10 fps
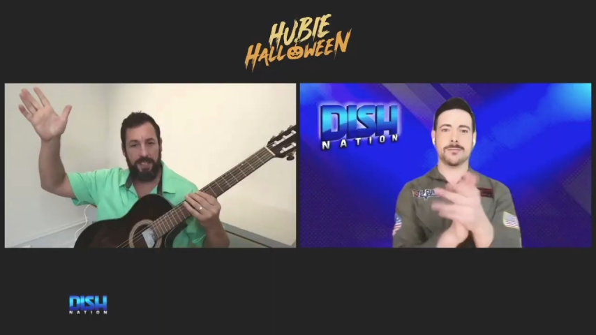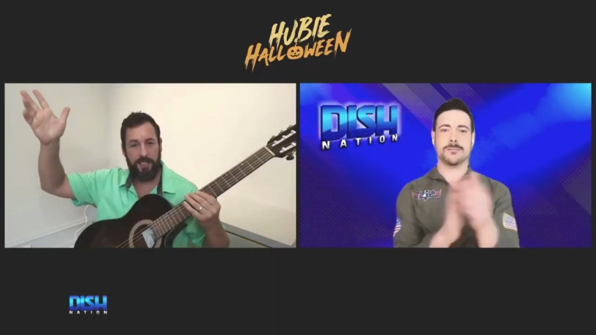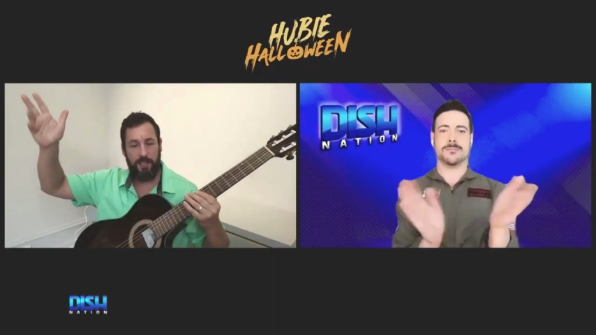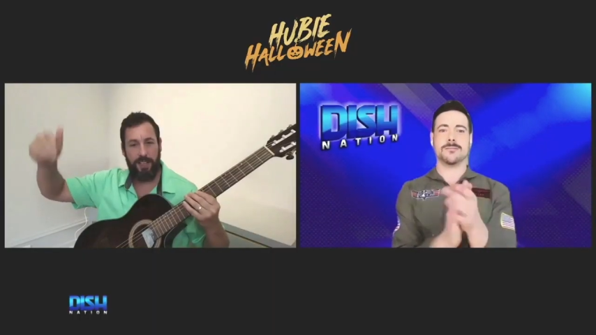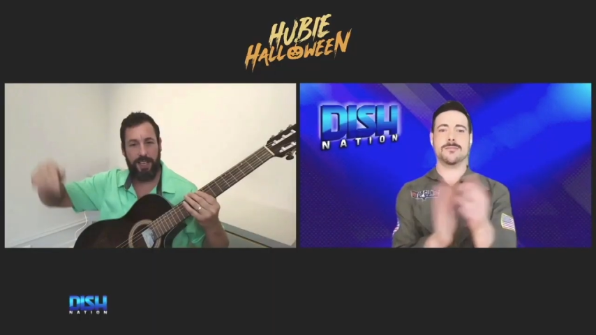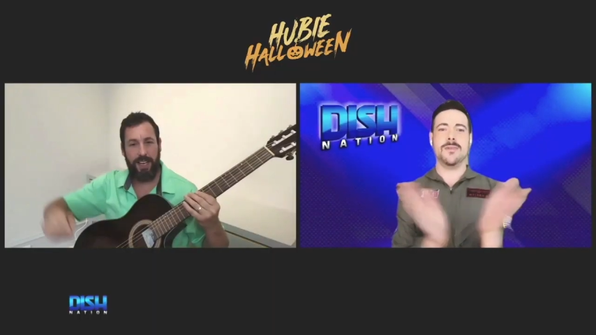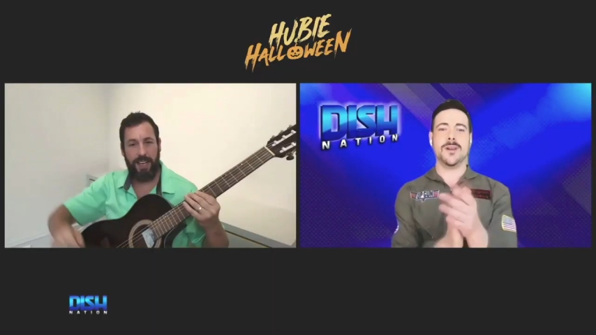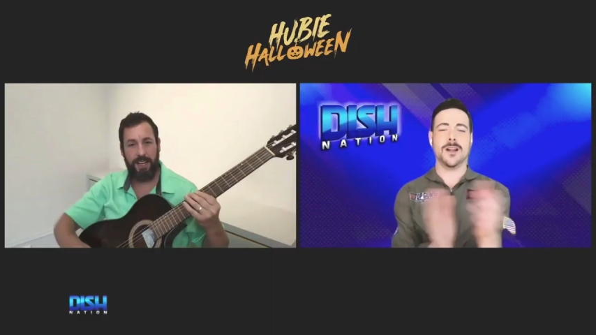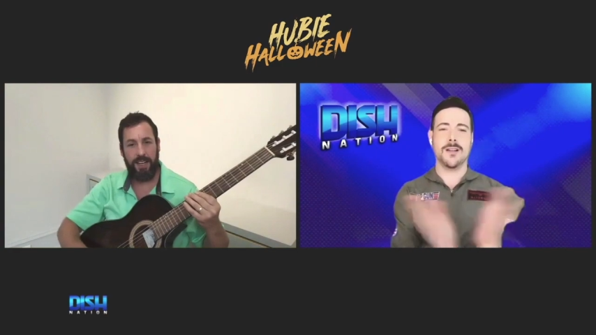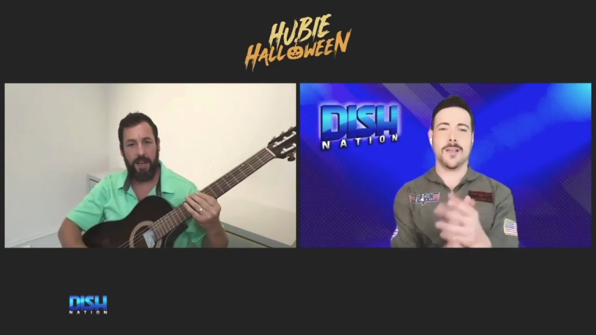Speaker 1: all I got.
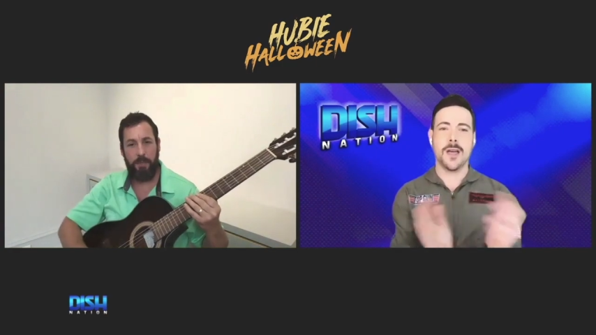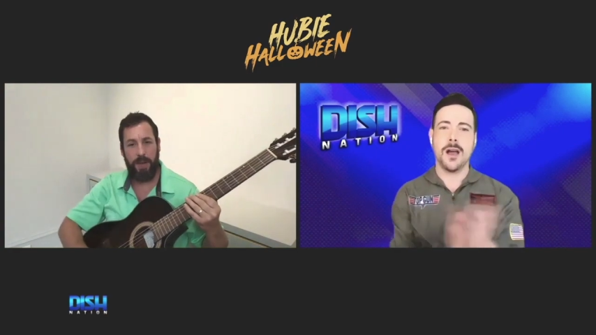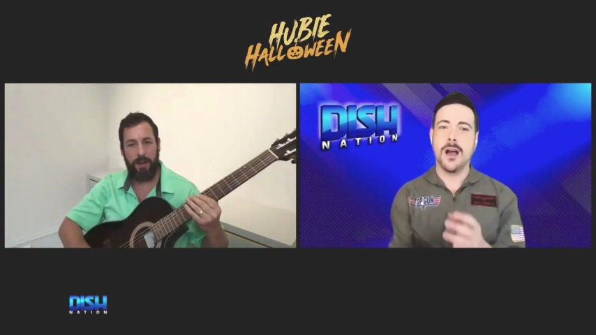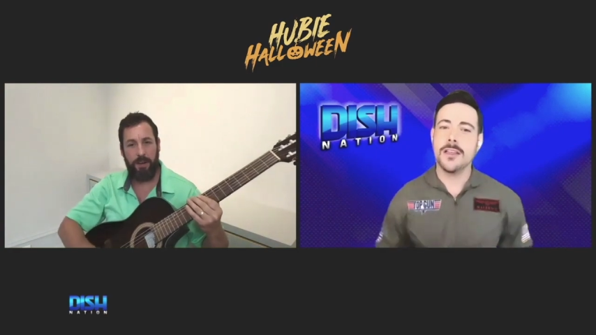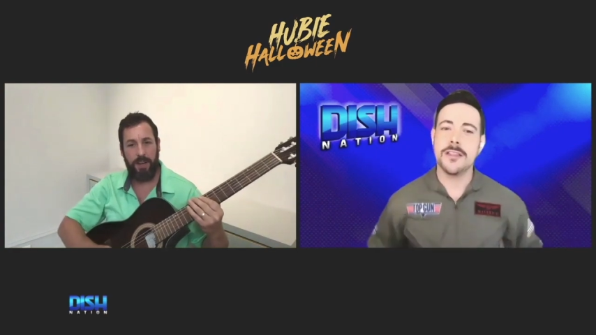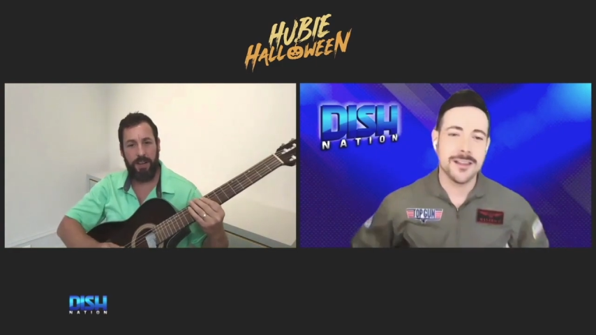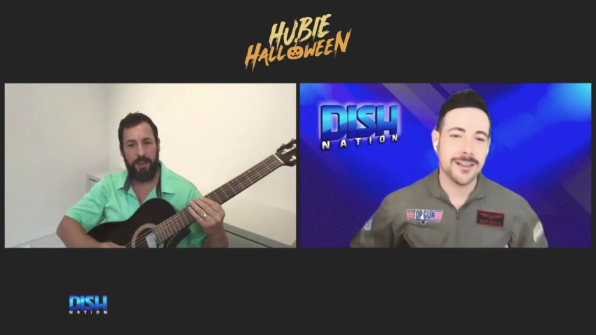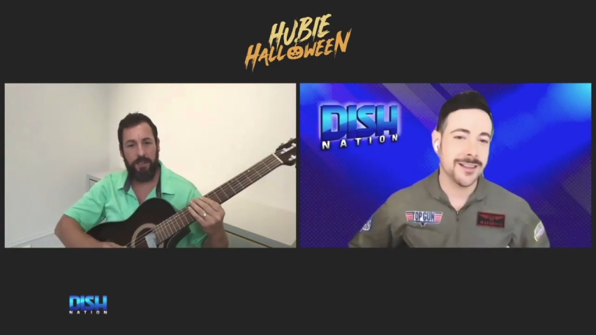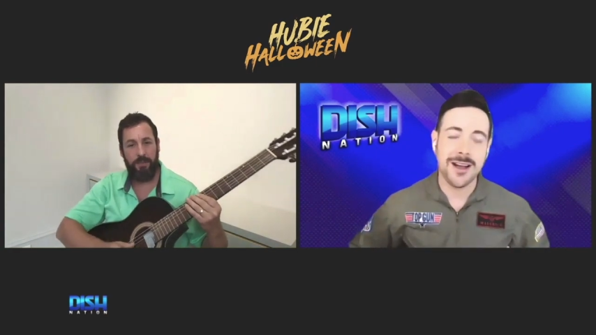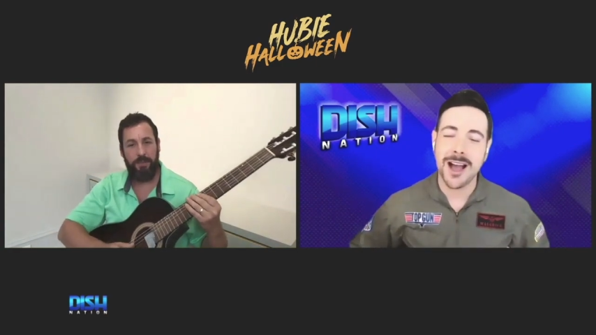Not bad, right?
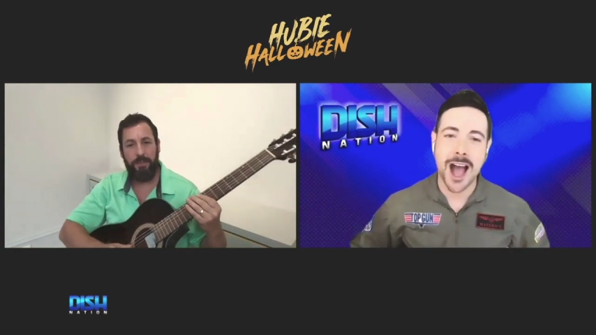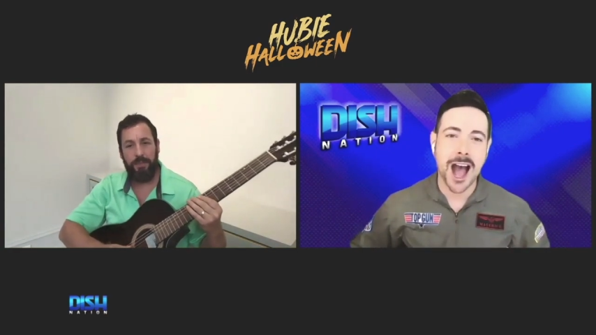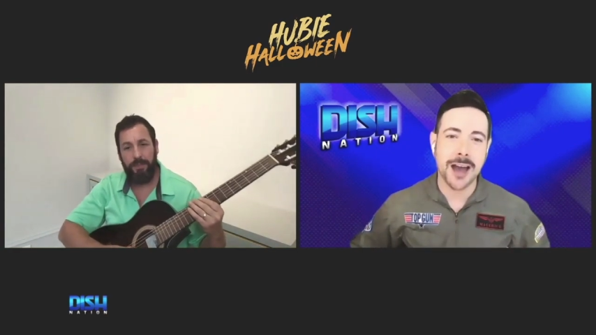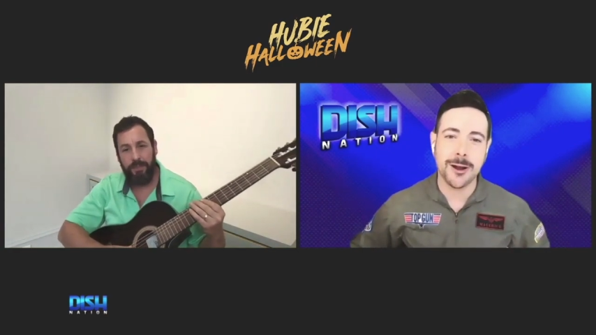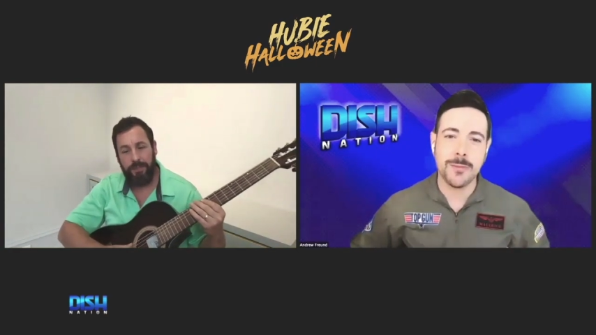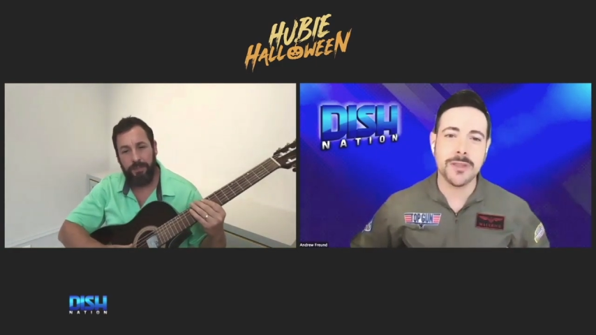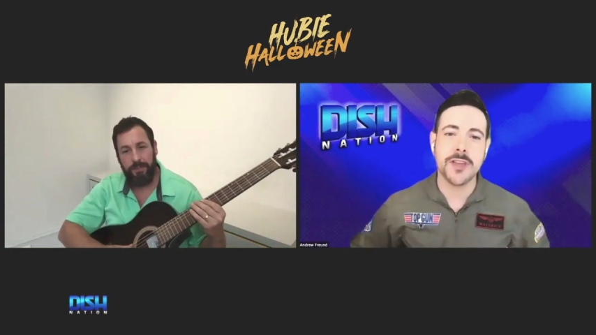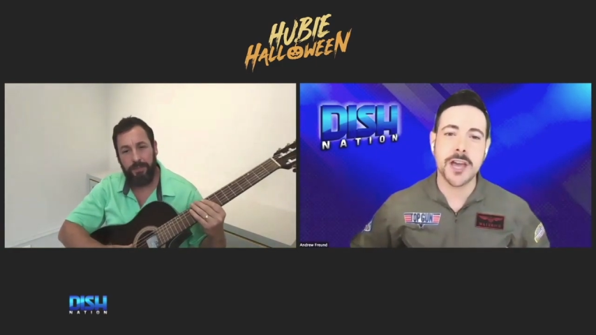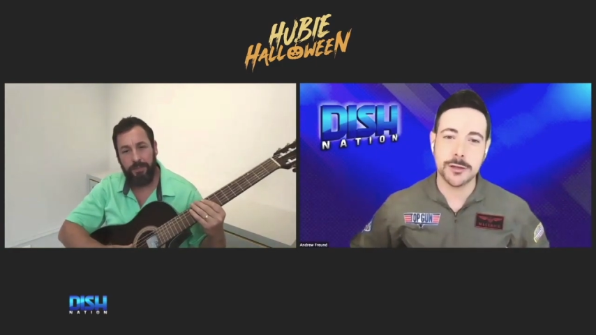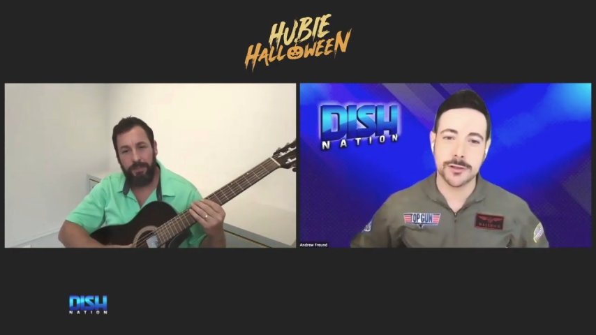Adam, thank
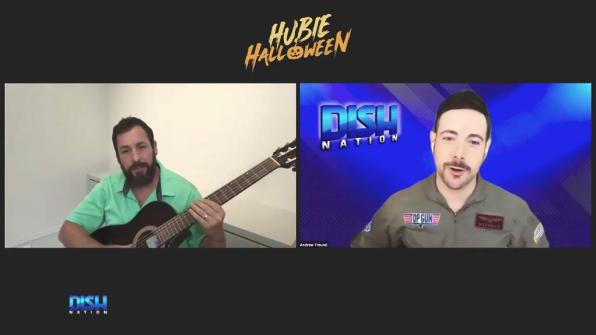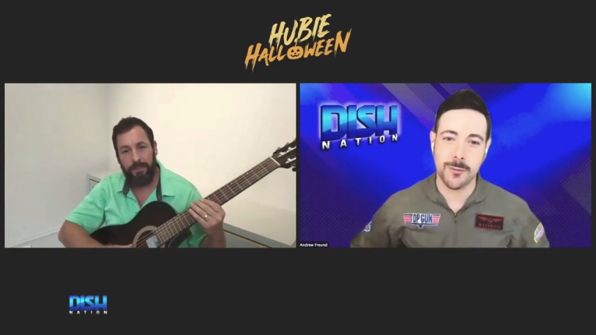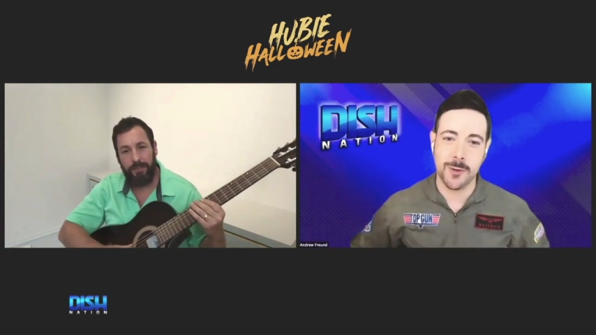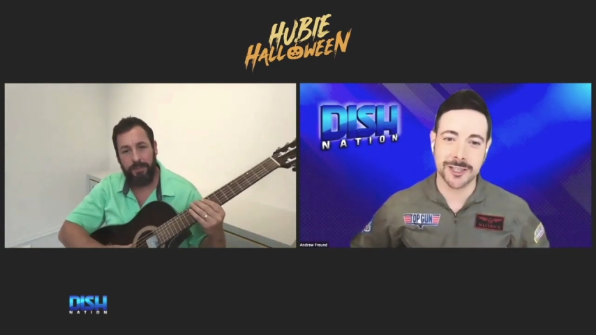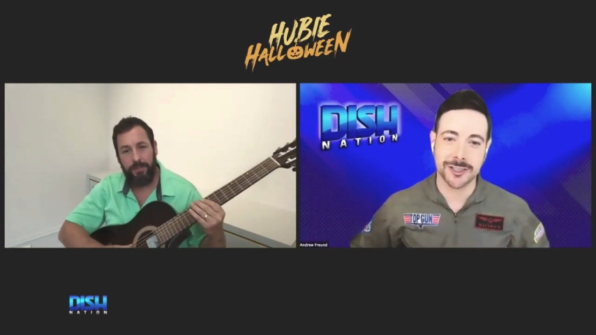you so much.